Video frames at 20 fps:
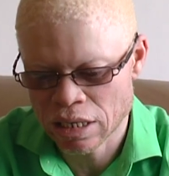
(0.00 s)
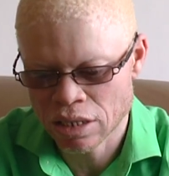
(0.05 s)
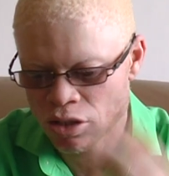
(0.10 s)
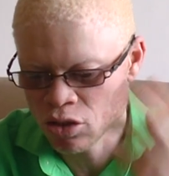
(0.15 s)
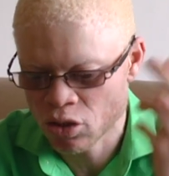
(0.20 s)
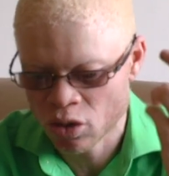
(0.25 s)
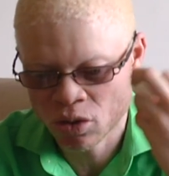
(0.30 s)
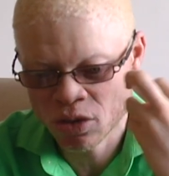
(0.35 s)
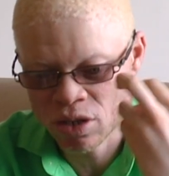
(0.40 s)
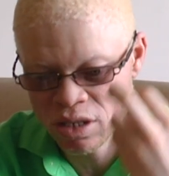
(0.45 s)

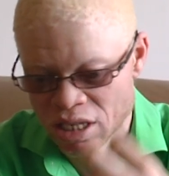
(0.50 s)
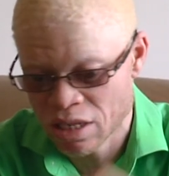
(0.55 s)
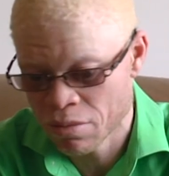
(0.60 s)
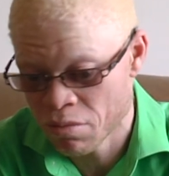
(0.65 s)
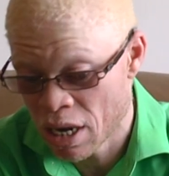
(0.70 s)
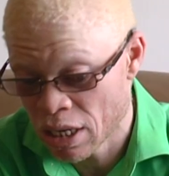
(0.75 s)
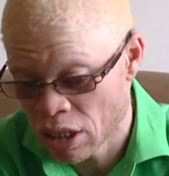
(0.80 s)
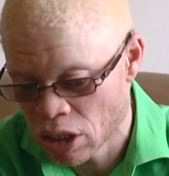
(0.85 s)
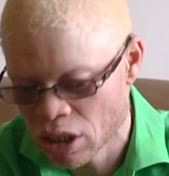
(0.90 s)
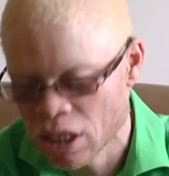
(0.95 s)
you're not seeing
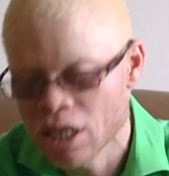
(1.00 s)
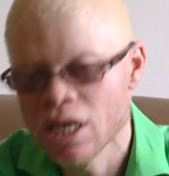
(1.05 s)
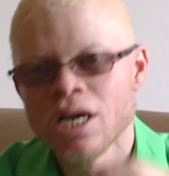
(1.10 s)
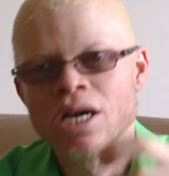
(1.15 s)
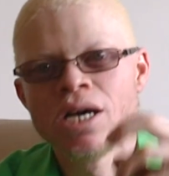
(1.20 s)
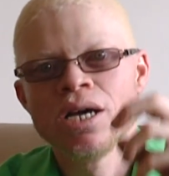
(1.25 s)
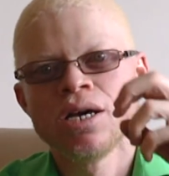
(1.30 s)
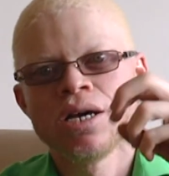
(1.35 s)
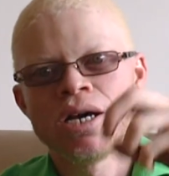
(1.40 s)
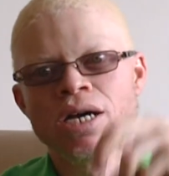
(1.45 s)
much,
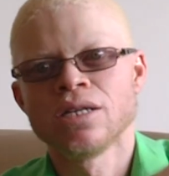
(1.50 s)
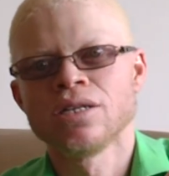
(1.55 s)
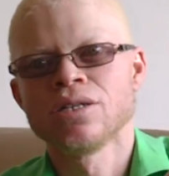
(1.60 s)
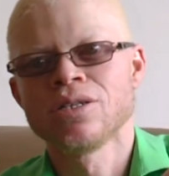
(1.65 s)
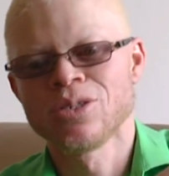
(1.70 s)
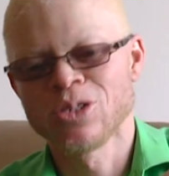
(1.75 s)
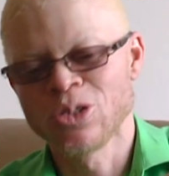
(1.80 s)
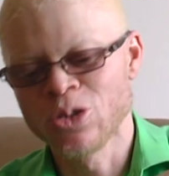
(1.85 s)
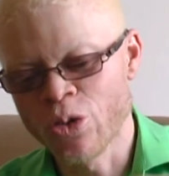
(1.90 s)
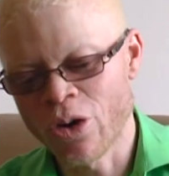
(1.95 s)

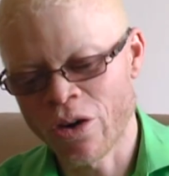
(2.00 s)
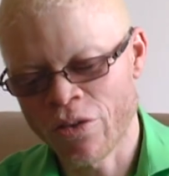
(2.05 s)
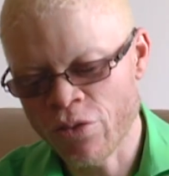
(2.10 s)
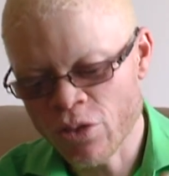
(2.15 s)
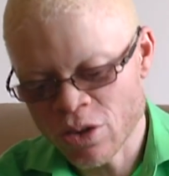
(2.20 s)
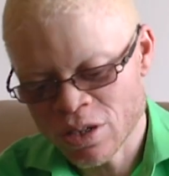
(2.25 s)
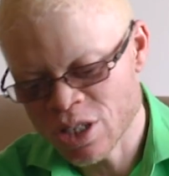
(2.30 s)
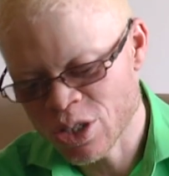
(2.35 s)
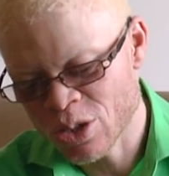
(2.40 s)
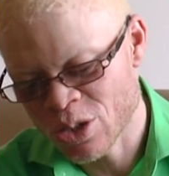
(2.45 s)
and you are
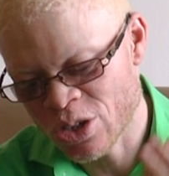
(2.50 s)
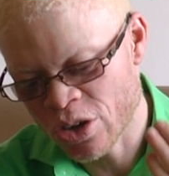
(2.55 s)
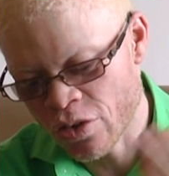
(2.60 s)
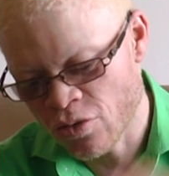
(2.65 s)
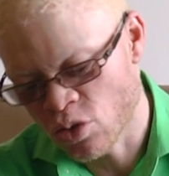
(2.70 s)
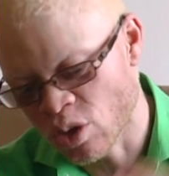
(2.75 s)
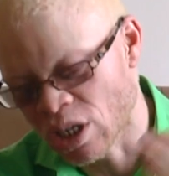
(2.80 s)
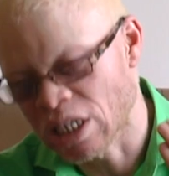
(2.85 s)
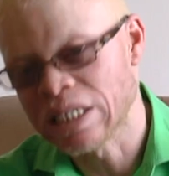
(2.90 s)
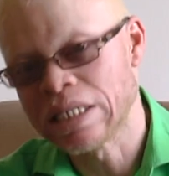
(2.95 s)
forcing
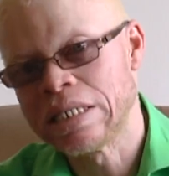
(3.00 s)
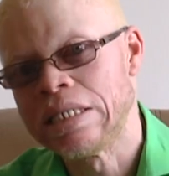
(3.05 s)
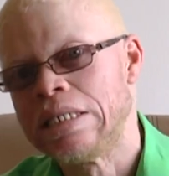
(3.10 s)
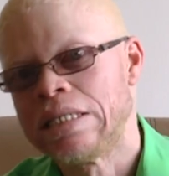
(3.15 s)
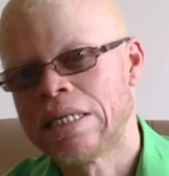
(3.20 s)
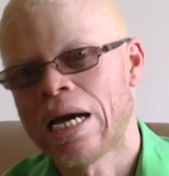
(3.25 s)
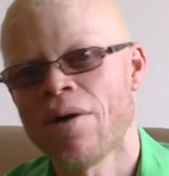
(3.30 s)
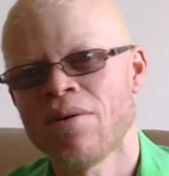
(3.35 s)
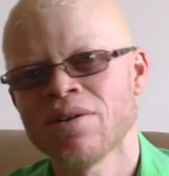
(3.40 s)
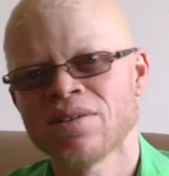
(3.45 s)
yourself to read.
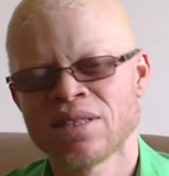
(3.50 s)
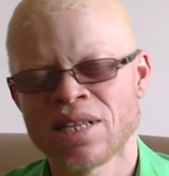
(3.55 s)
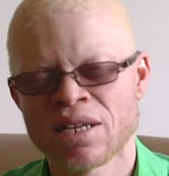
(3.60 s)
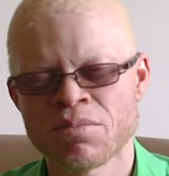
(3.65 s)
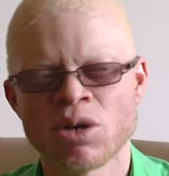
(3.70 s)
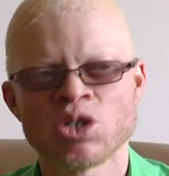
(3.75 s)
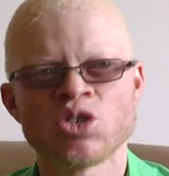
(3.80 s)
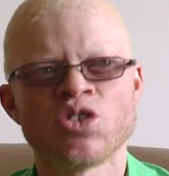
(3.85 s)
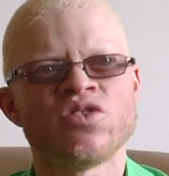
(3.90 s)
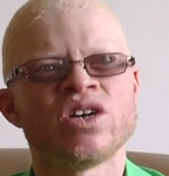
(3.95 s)
I wasn't that
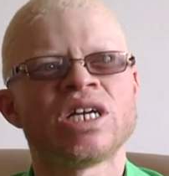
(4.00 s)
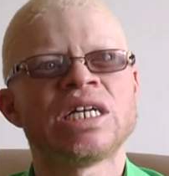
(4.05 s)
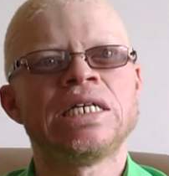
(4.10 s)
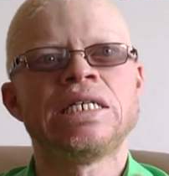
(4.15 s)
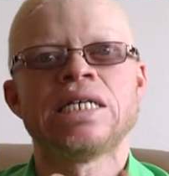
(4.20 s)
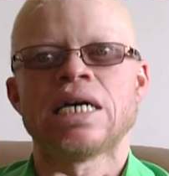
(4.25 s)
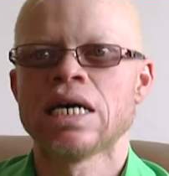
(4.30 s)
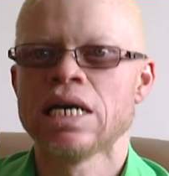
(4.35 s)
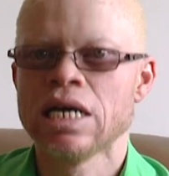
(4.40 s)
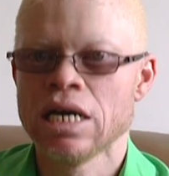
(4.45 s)
much of a
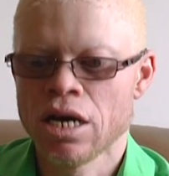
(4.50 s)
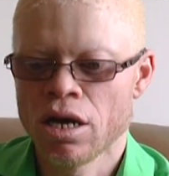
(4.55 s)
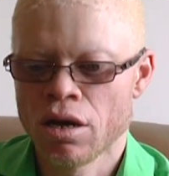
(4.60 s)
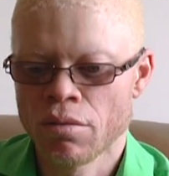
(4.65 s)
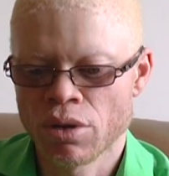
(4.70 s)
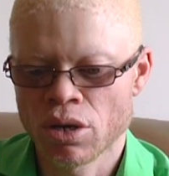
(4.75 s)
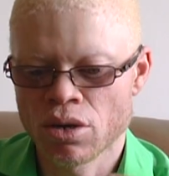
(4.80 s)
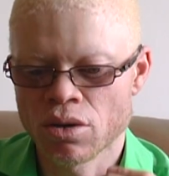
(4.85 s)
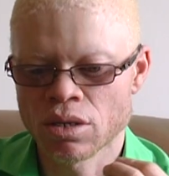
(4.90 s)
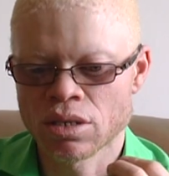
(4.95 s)
reader
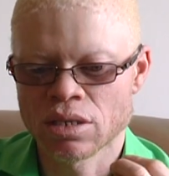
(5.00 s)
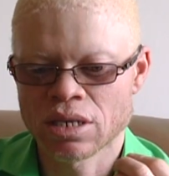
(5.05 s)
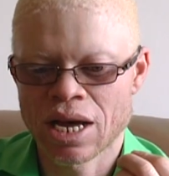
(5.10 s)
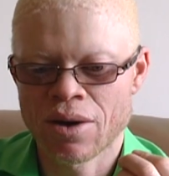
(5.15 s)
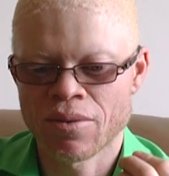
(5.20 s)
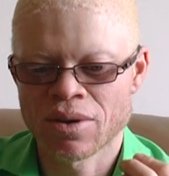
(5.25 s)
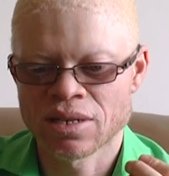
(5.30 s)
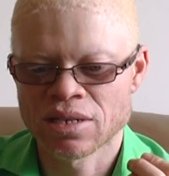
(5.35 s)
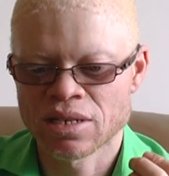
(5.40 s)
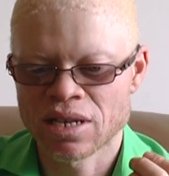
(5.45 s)
because I
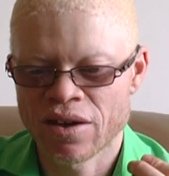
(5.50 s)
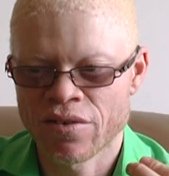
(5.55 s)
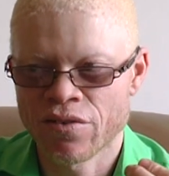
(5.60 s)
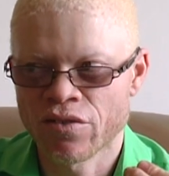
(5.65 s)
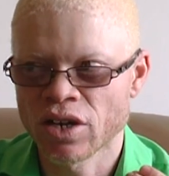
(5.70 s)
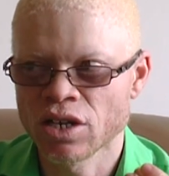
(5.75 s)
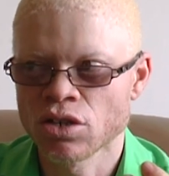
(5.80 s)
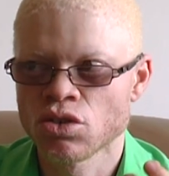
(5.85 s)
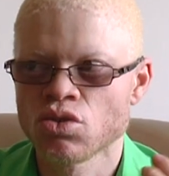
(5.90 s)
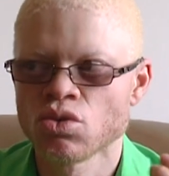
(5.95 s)
was
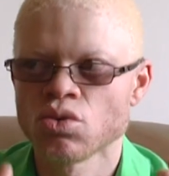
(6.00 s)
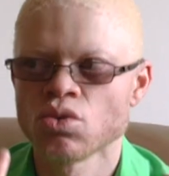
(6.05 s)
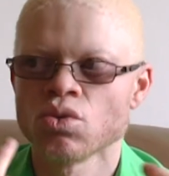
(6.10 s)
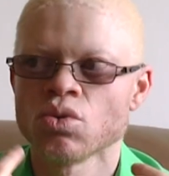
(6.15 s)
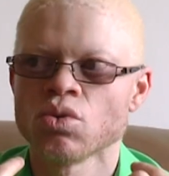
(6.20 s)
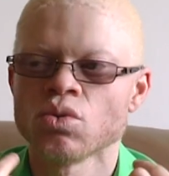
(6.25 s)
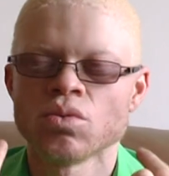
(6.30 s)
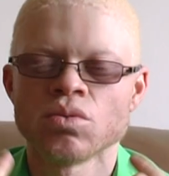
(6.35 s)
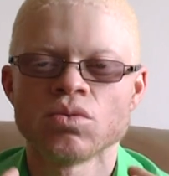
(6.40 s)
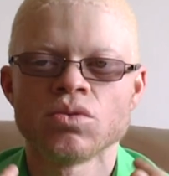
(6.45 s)
afraid
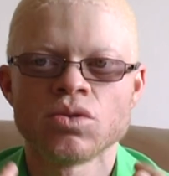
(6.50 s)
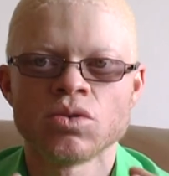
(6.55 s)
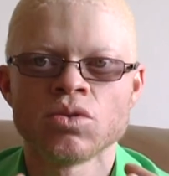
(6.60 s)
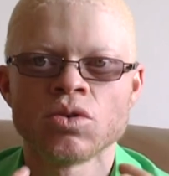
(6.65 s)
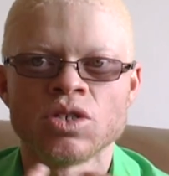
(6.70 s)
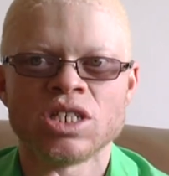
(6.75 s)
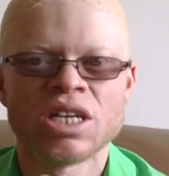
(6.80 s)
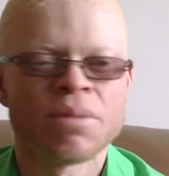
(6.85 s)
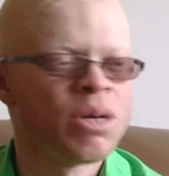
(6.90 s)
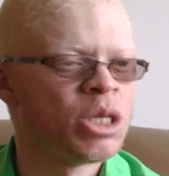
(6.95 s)
to
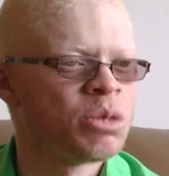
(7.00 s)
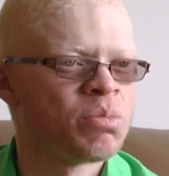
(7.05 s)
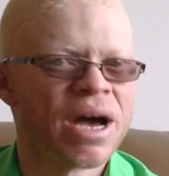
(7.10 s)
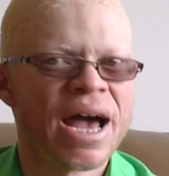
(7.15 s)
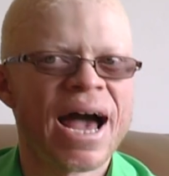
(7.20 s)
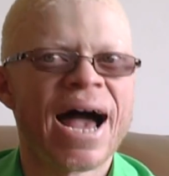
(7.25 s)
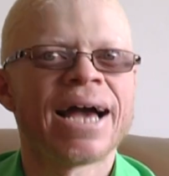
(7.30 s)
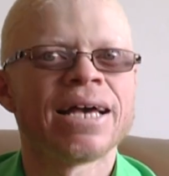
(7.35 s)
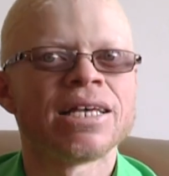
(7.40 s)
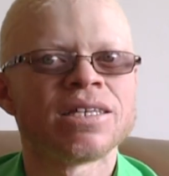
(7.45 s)
damage
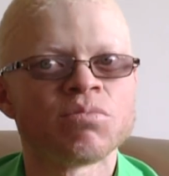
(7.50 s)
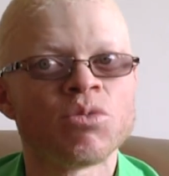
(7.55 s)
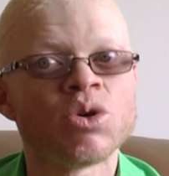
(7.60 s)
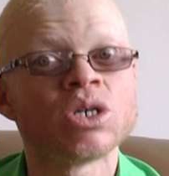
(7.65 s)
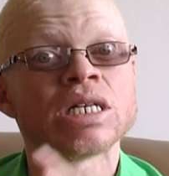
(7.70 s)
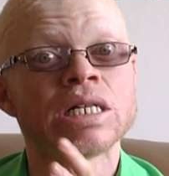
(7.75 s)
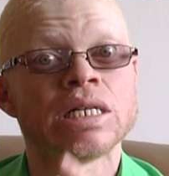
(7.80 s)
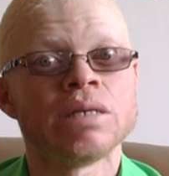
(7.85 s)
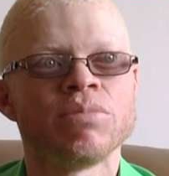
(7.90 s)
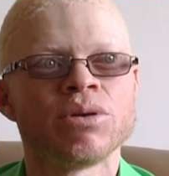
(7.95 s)
my eyes,
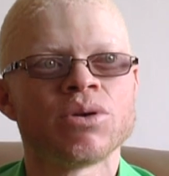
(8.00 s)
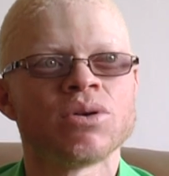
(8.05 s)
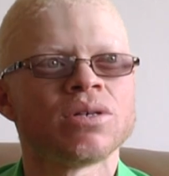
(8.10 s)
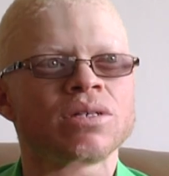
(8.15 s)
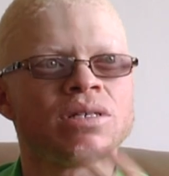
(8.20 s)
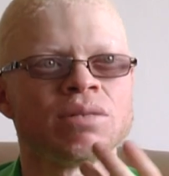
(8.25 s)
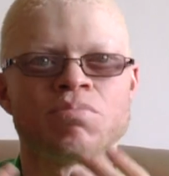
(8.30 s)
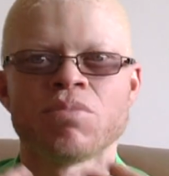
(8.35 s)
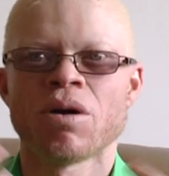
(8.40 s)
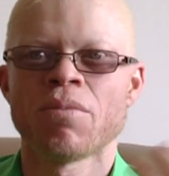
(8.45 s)
mostly
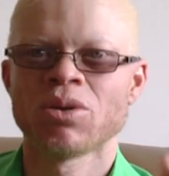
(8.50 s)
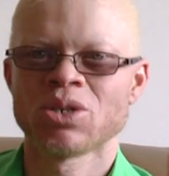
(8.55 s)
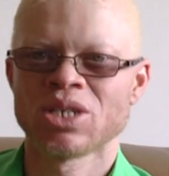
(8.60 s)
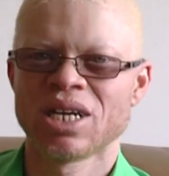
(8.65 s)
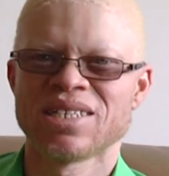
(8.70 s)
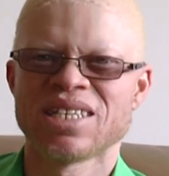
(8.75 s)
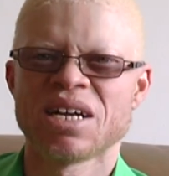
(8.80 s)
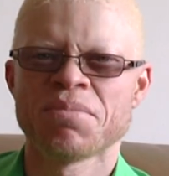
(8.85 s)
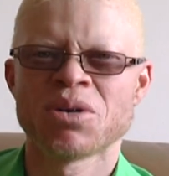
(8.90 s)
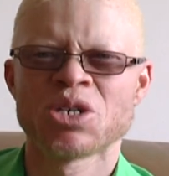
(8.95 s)
because
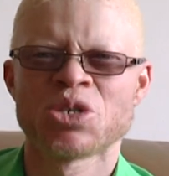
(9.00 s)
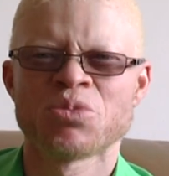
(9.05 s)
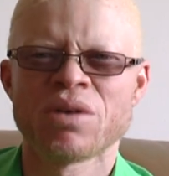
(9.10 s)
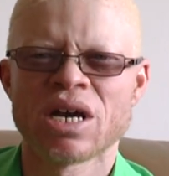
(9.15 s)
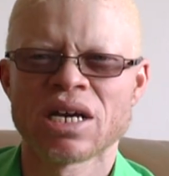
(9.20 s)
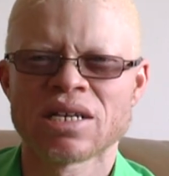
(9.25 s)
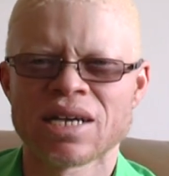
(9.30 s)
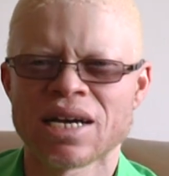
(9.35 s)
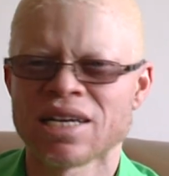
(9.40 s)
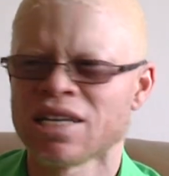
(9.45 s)
my
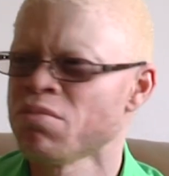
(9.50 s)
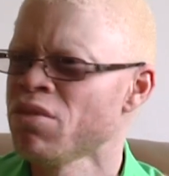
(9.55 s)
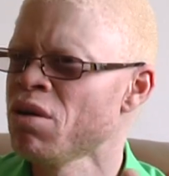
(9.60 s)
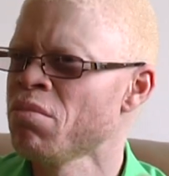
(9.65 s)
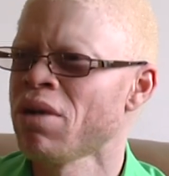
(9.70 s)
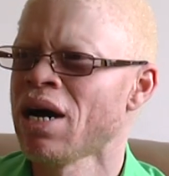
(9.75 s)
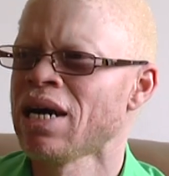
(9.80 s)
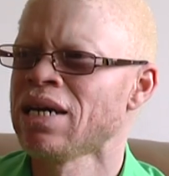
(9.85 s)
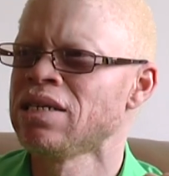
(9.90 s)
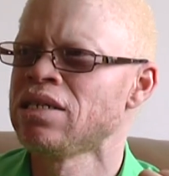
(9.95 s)
specs. I
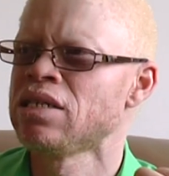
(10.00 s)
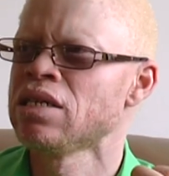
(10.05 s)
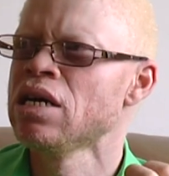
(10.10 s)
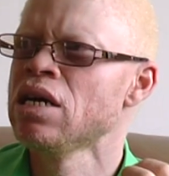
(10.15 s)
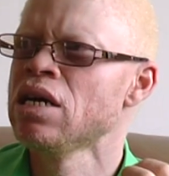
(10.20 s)
remember